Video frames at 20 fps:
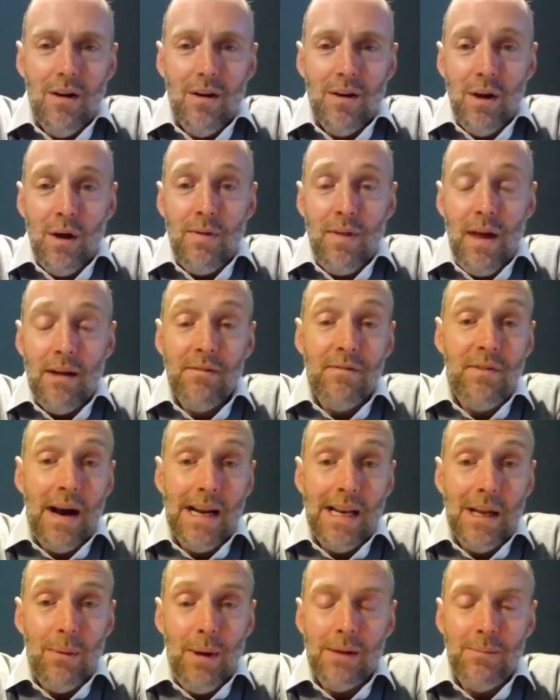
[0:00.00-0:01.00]
you know, that
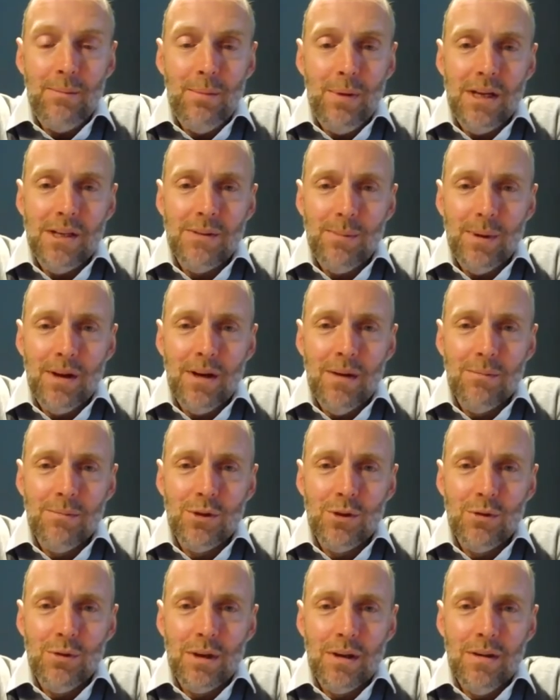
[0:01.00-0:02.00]
value add piece becomes
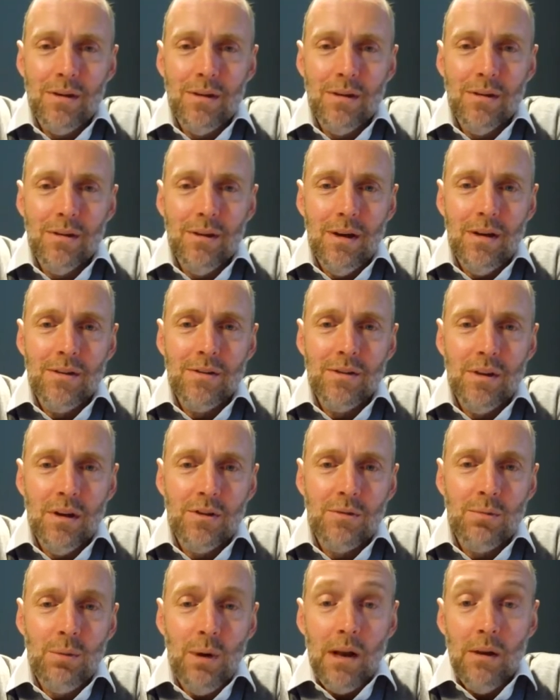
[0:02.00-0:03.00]
critical as,
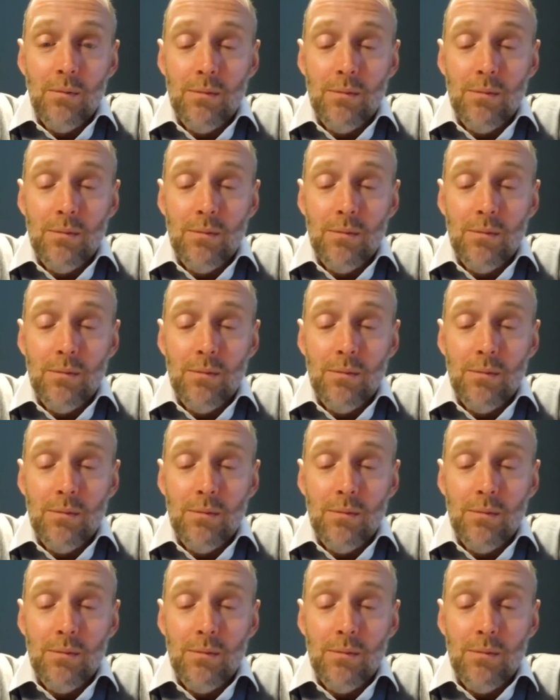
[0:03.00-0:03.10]
as well.